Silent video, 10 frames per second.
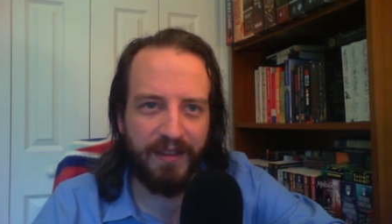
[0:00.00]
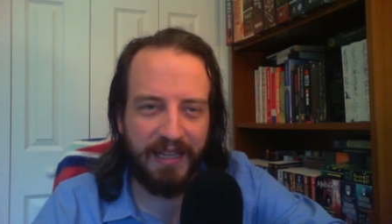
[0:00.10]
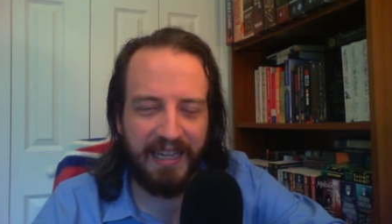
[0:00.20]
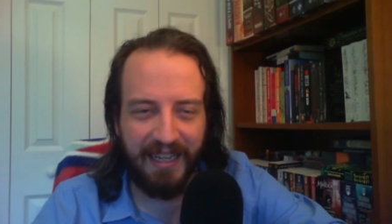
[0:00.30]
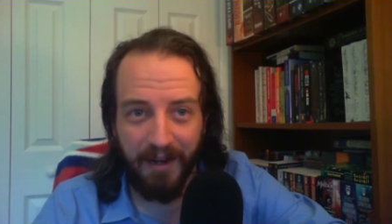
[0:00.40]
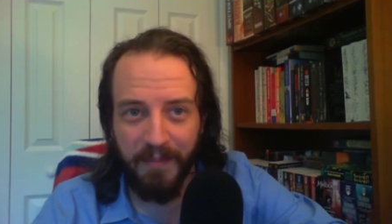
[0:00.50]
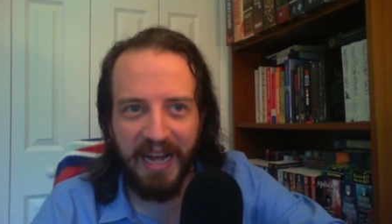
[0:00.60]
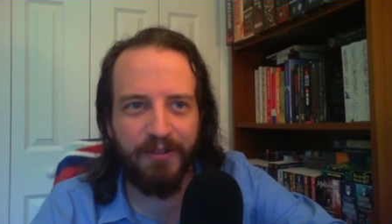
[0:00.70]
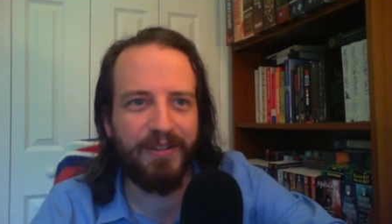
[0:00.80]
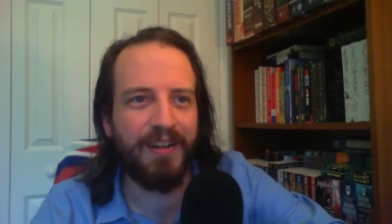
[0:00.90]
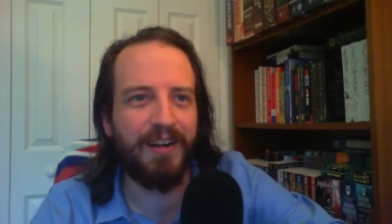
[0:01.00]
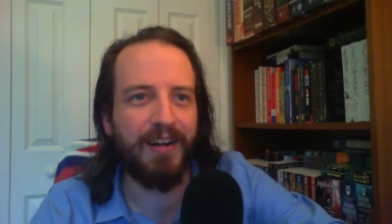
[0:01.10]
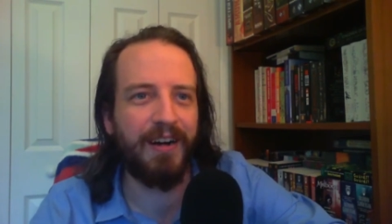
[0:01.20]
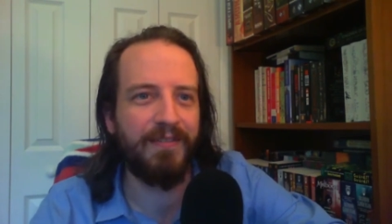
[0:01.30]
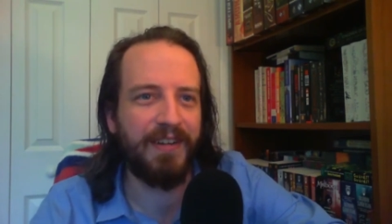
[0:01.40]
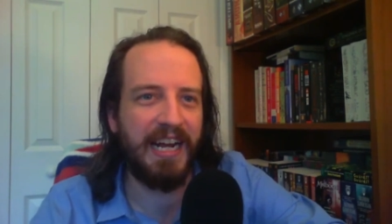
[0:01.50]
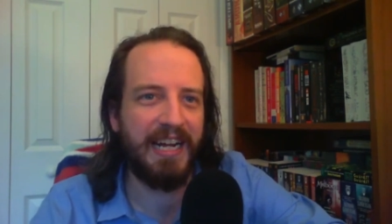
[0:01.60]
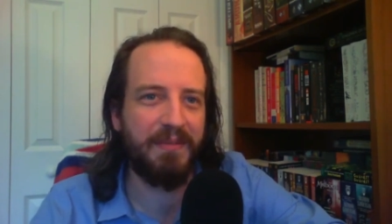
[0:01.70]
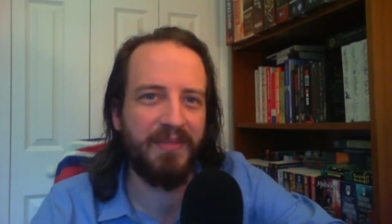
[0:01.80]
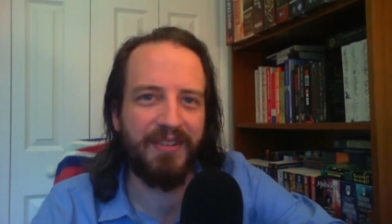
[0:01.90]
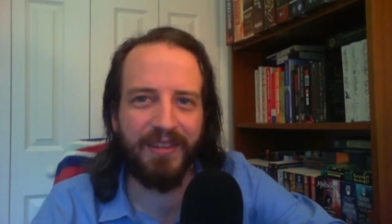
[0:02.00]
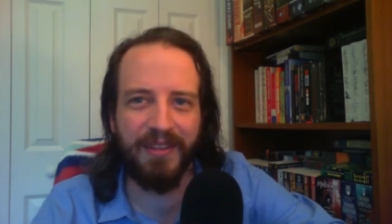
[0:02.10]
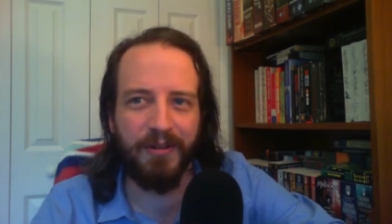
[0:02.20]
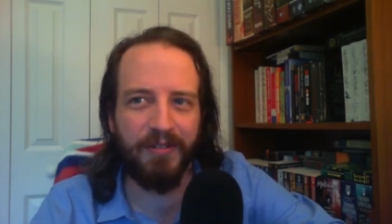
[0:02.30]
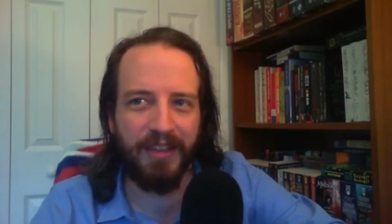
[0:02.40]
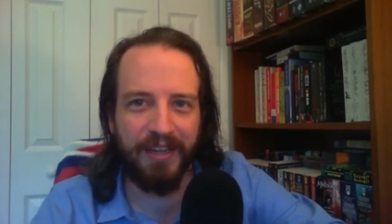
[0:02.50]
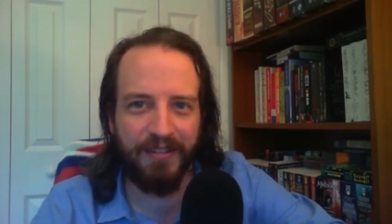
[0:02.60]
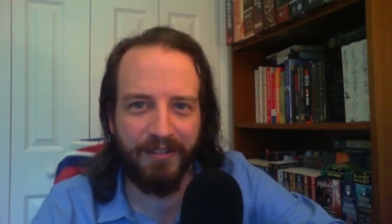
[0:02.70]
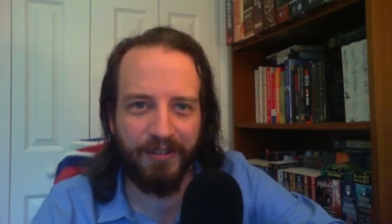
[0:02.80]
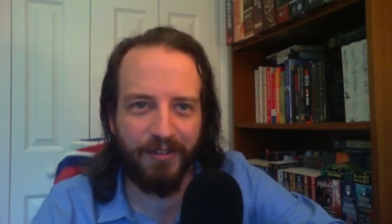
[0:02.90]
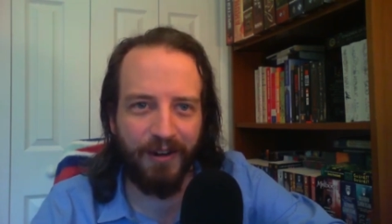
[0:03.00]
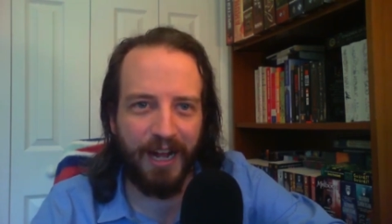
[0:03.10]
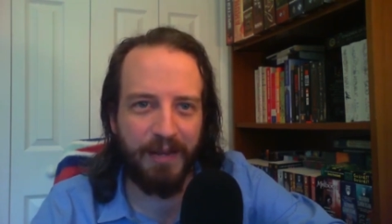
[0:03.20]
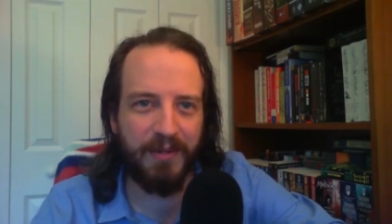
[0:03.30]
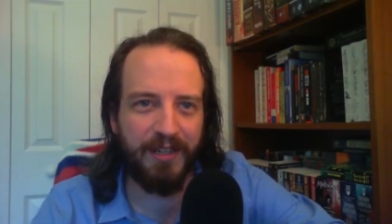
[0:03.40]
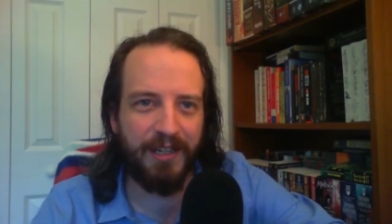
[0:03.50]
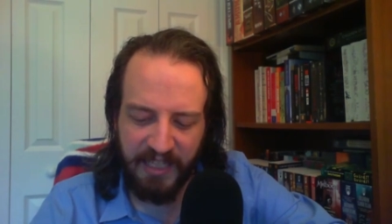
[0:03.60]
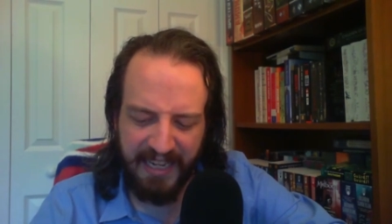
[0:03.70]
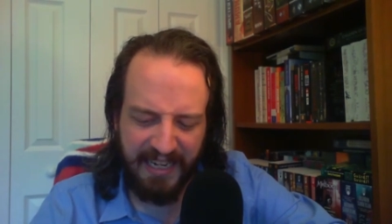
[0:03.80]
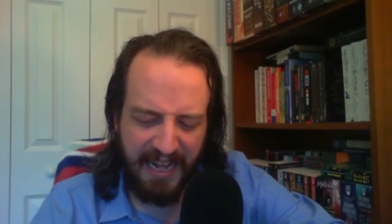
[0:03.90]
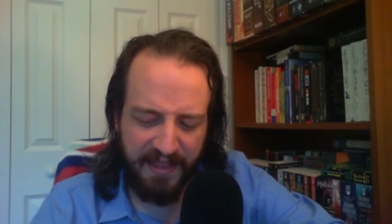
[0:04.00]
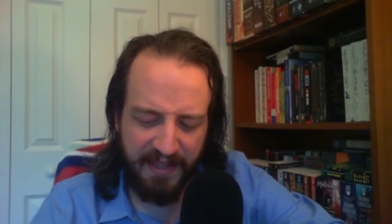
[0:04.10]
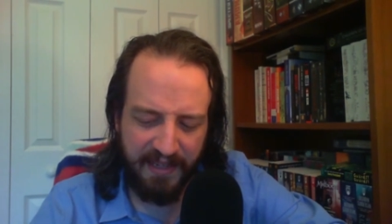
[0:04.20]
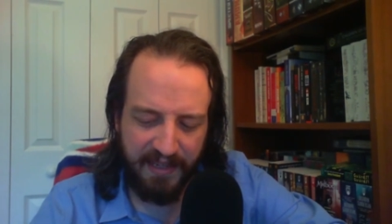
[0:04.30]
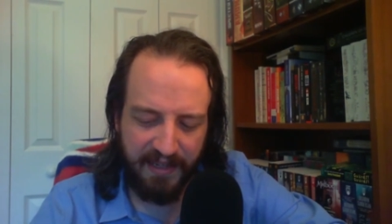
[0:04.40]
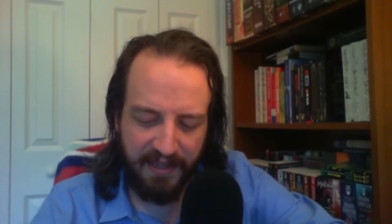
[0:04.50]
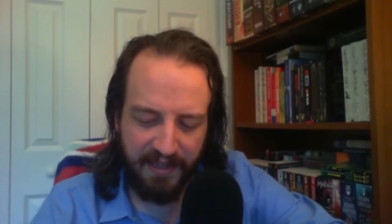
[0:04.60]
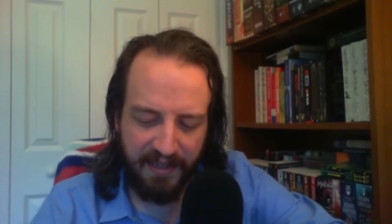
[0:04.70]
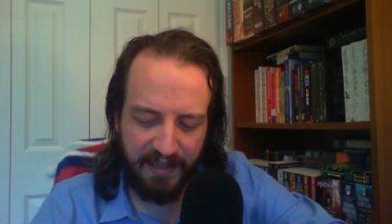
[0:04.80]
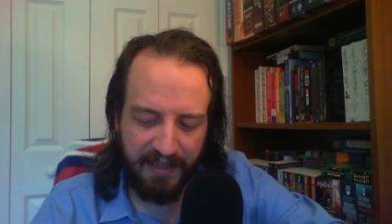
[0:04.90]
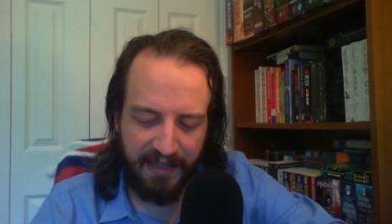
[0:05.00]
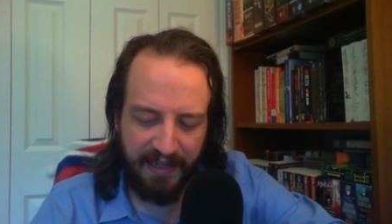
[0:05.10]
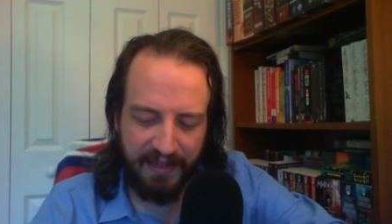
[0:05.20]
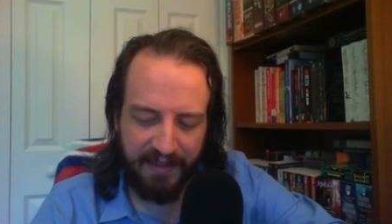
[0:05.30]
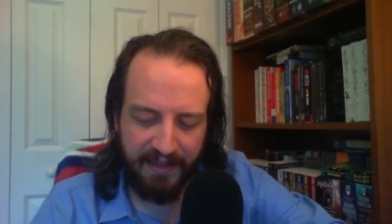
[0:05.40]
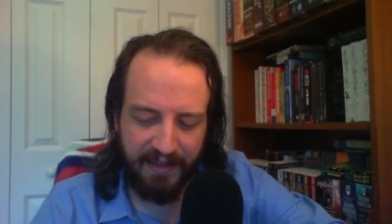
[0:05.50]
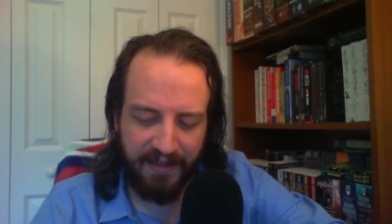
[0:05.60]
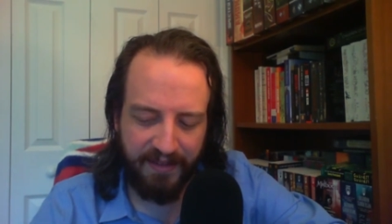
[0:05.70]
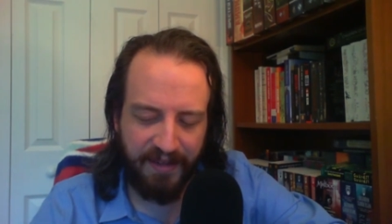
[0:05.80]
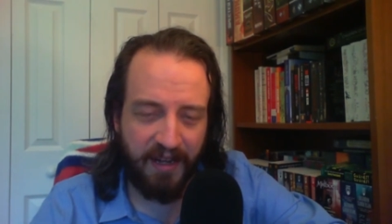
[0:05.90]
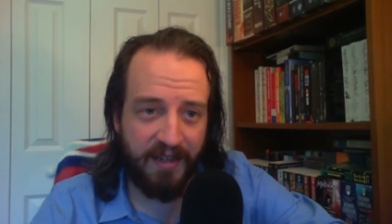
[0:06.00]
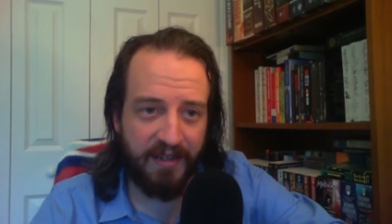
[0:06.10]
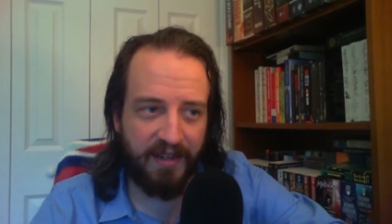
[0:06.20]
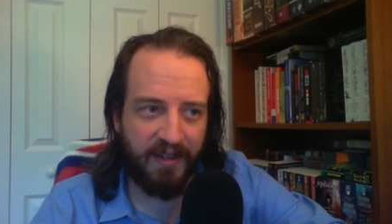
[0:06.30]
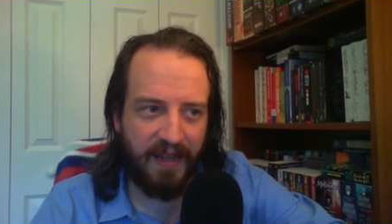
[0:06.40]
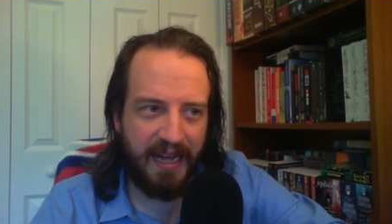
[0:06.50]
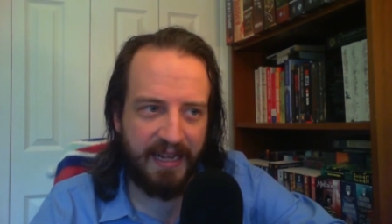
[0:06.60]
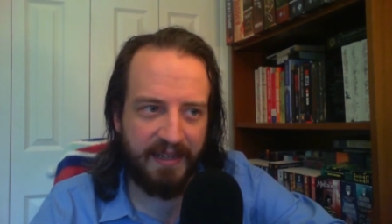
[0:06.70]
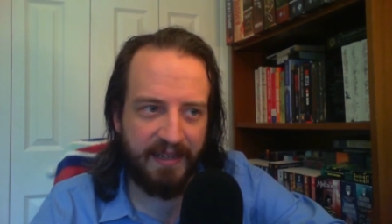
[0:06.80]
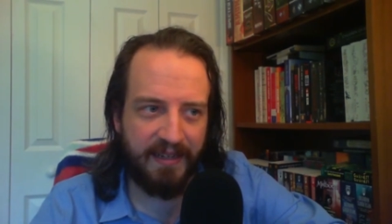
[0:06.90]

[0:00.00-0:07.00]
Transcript: the amount of times those things are described and i think it is done a lot